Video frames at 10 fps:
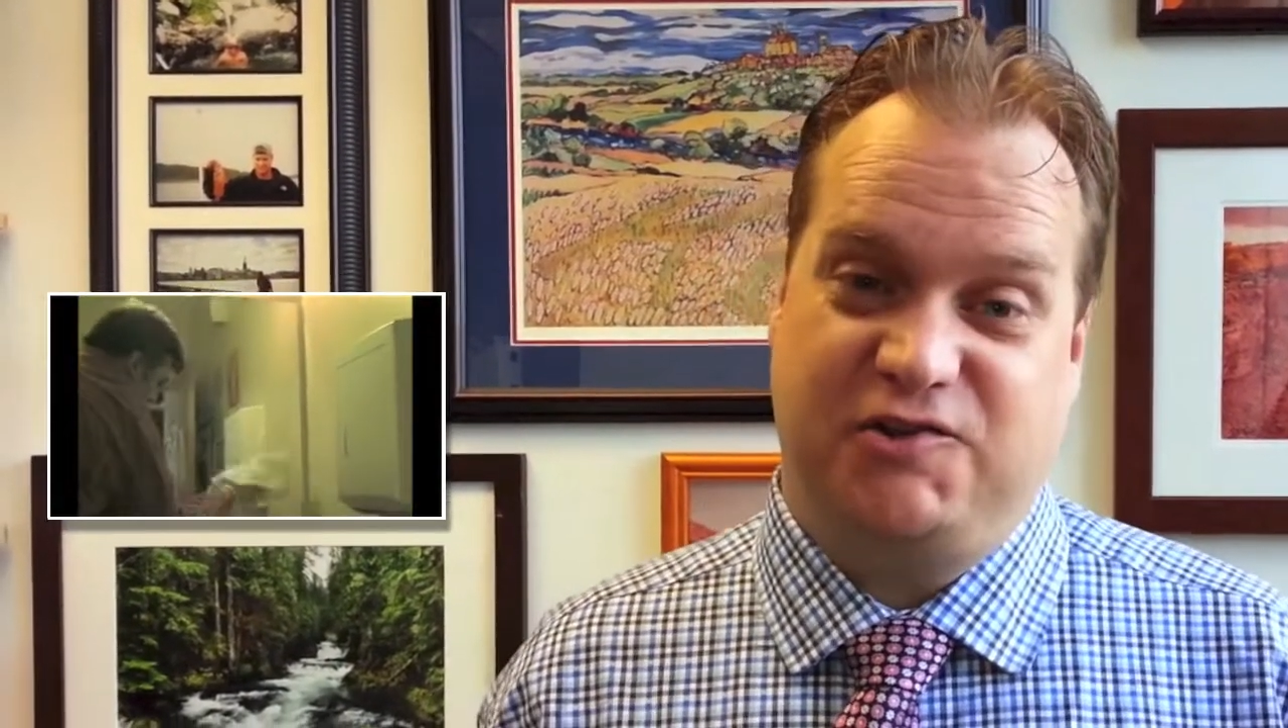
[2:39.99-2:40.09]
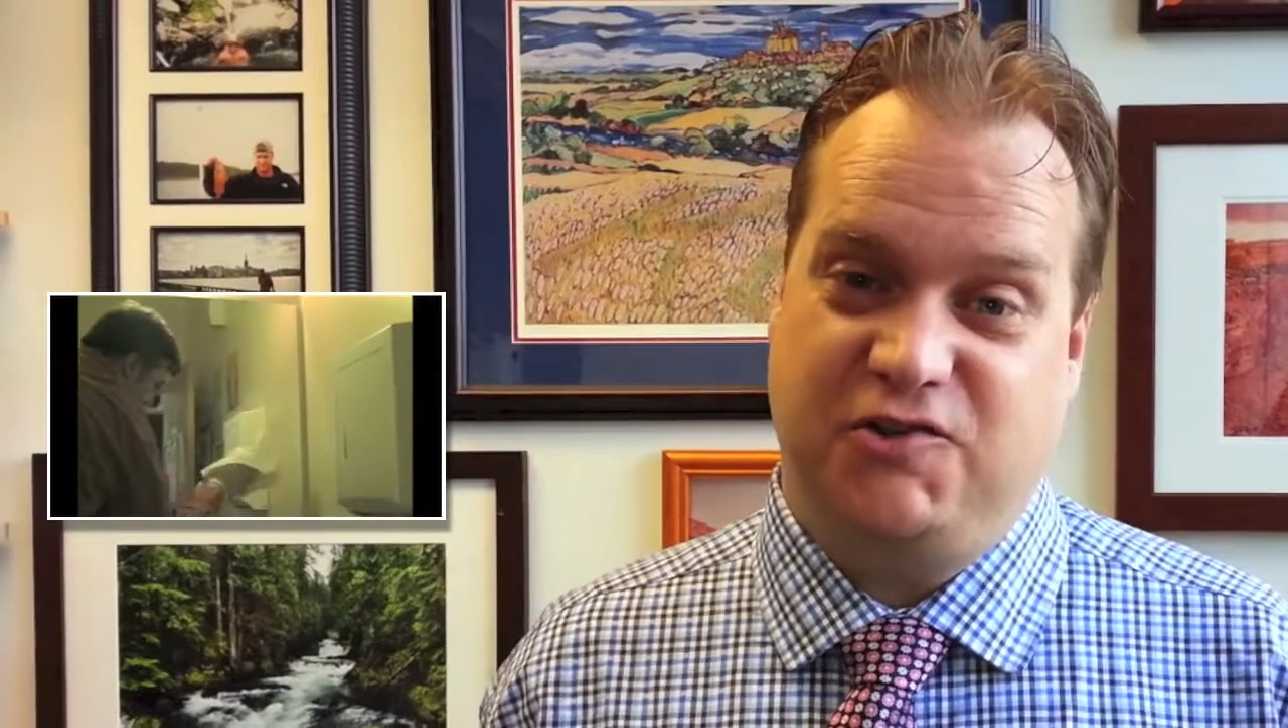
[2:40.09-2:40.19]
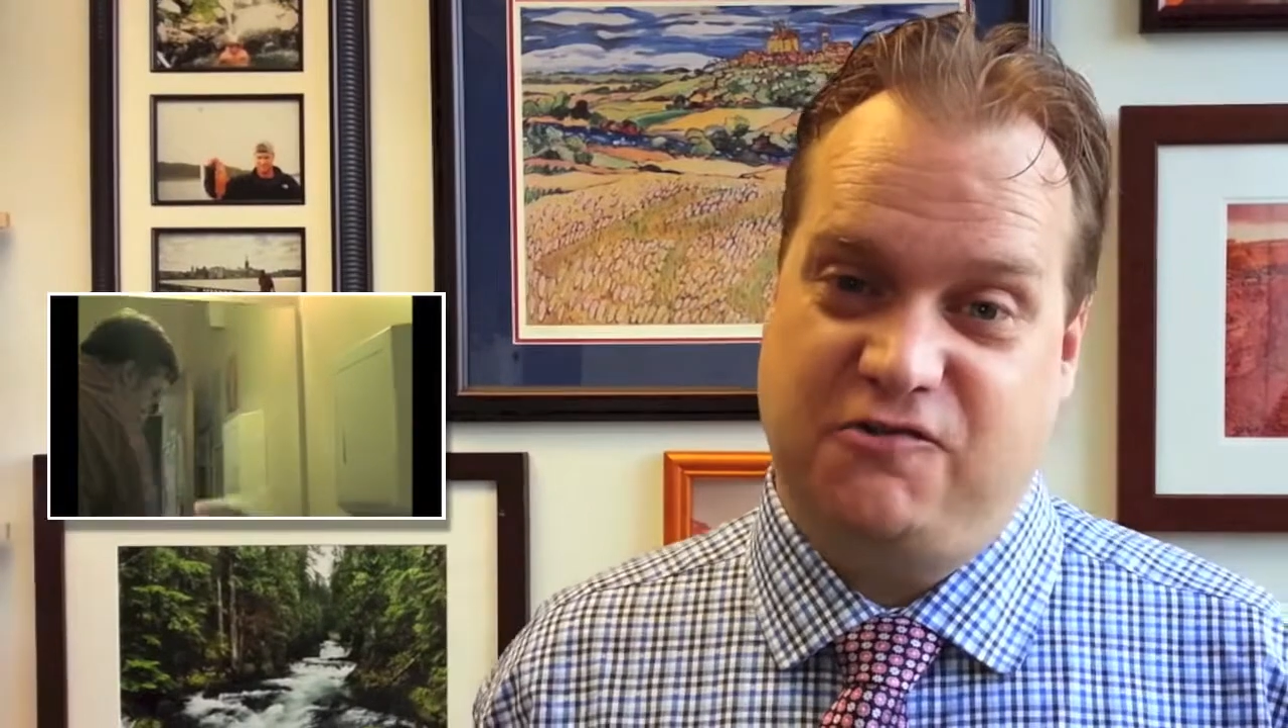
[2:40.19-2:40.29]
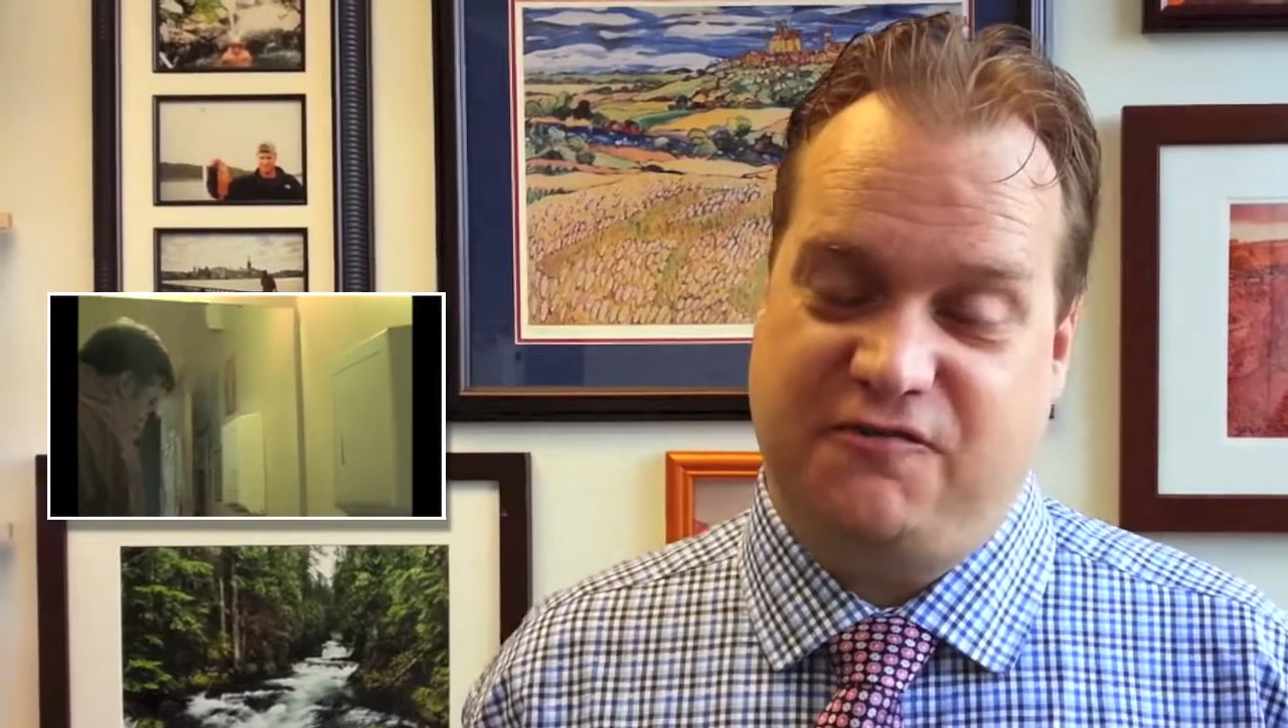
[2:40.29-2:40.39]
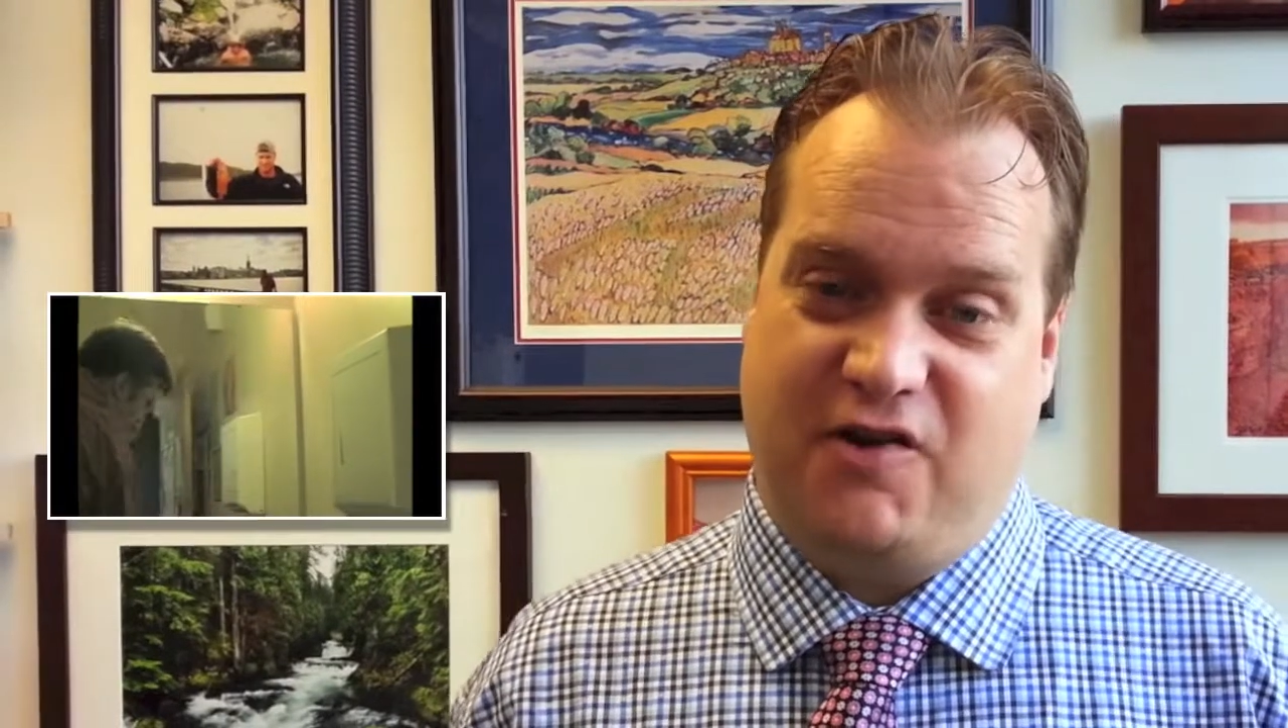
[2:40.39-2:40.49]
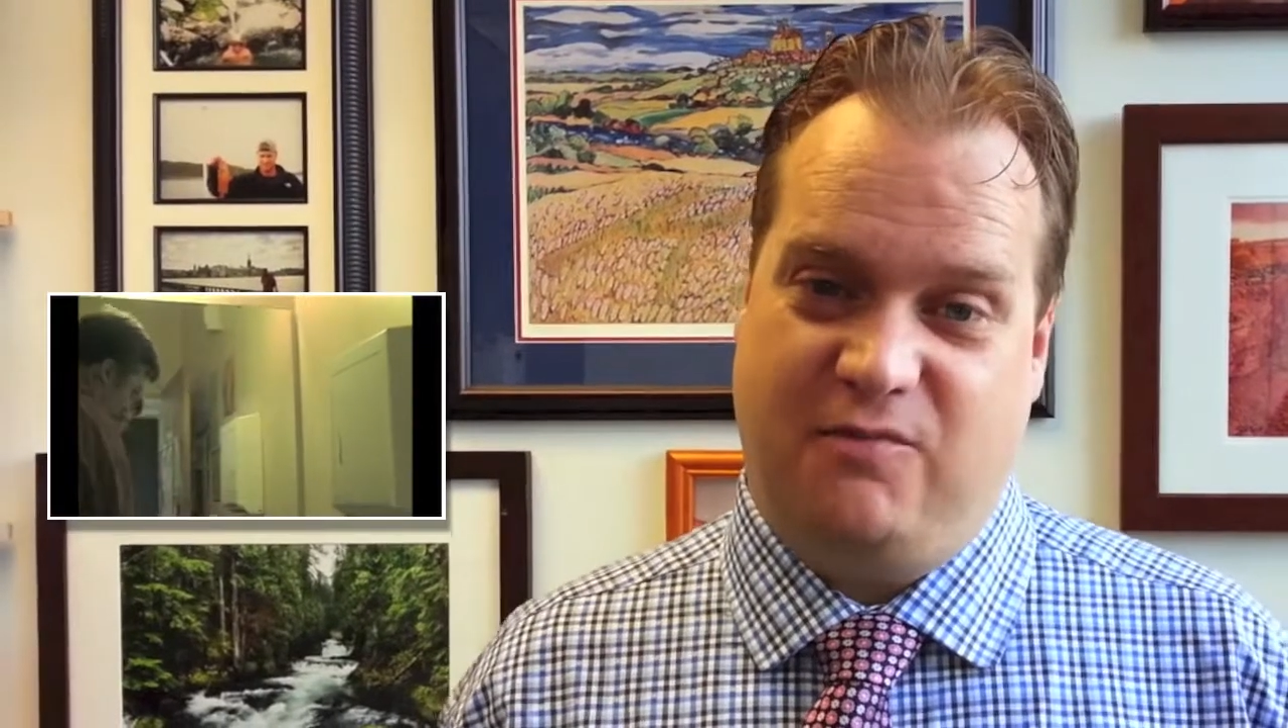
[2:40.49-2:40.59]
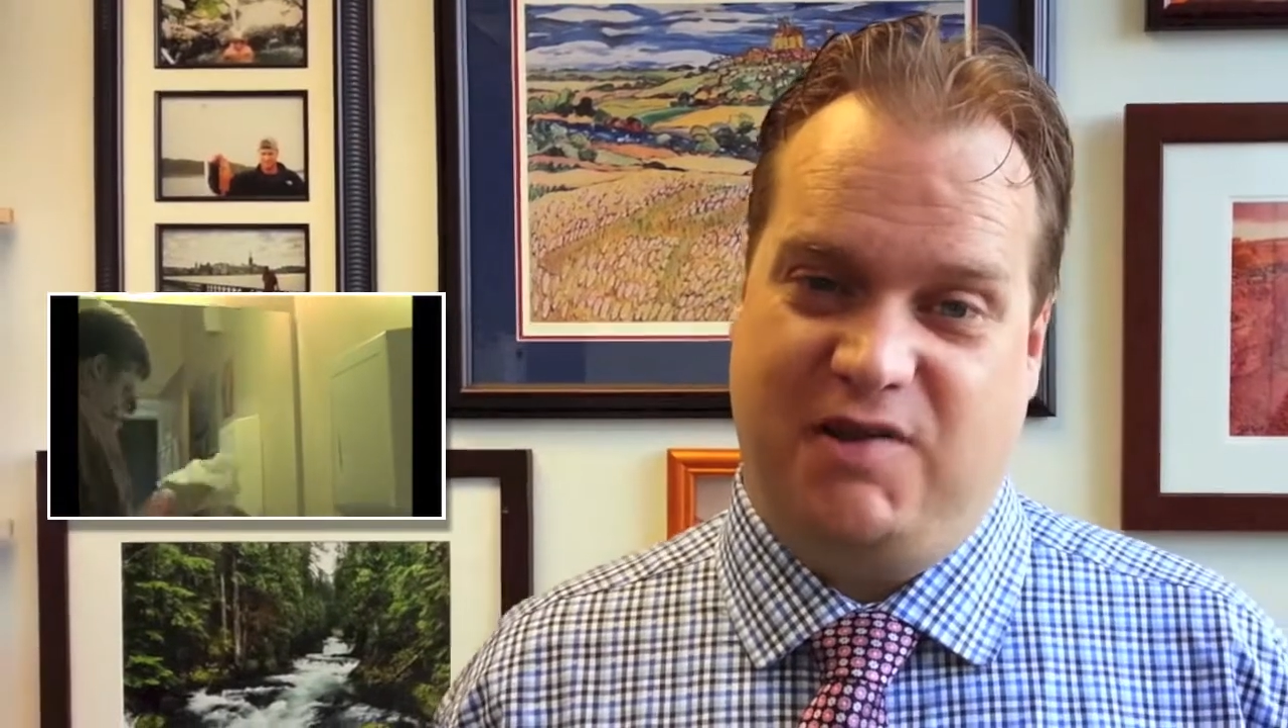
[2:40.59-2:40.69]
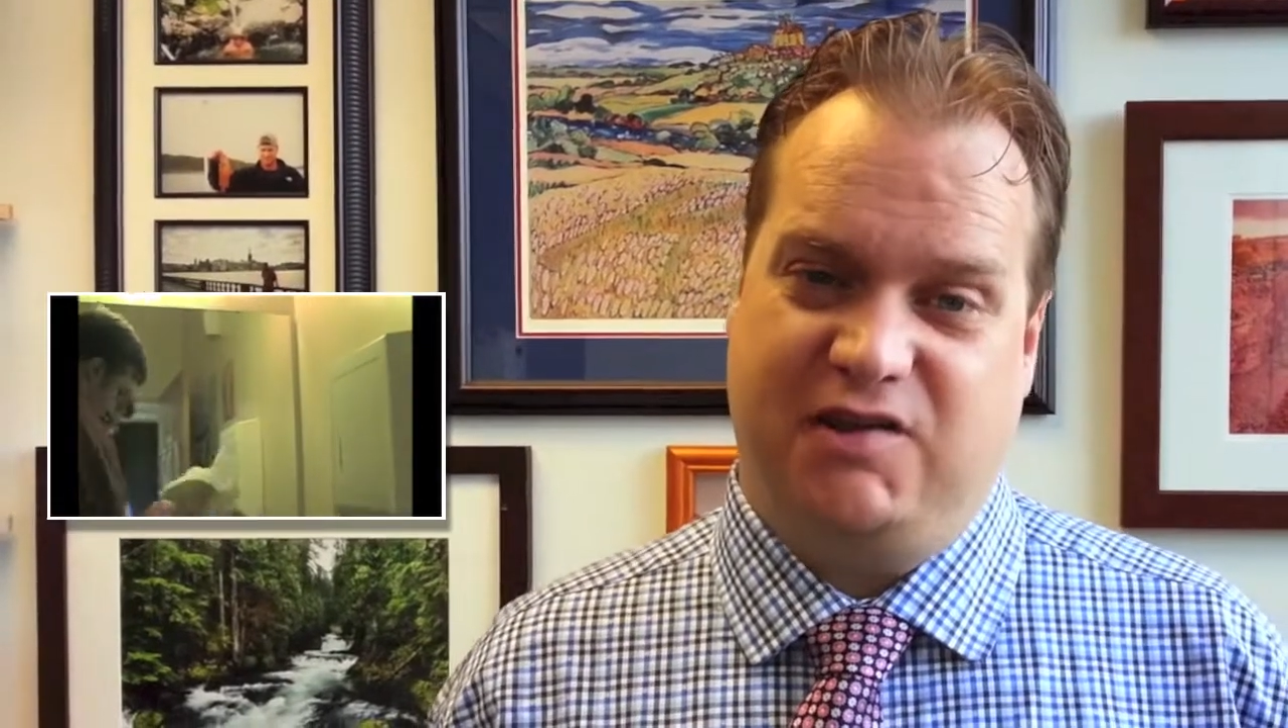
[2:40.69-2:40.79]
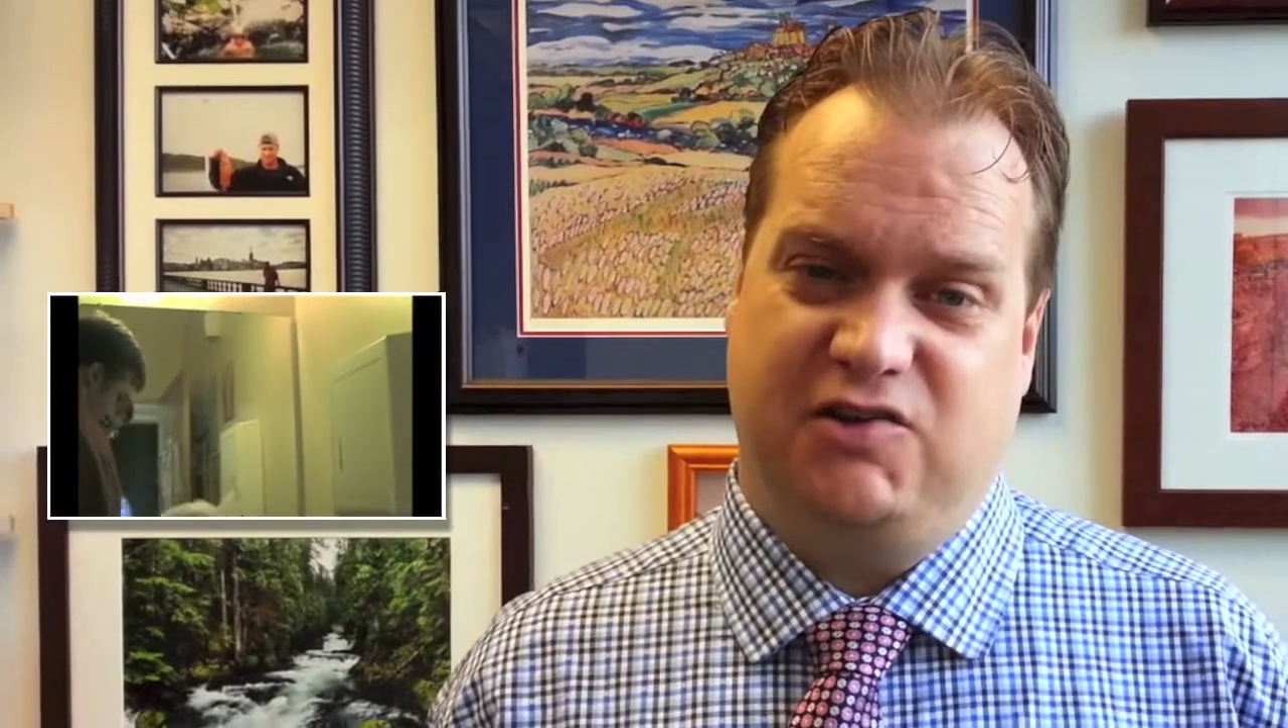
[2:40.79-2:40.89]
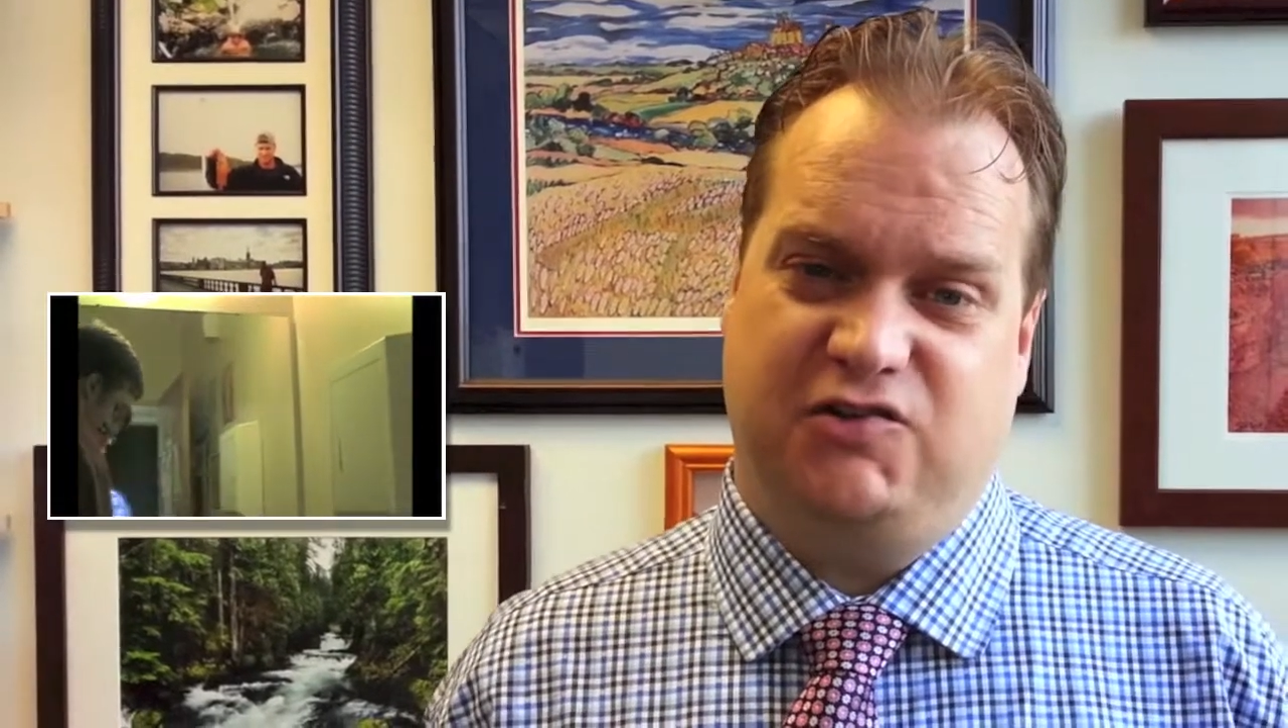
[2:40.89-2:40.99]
to filming,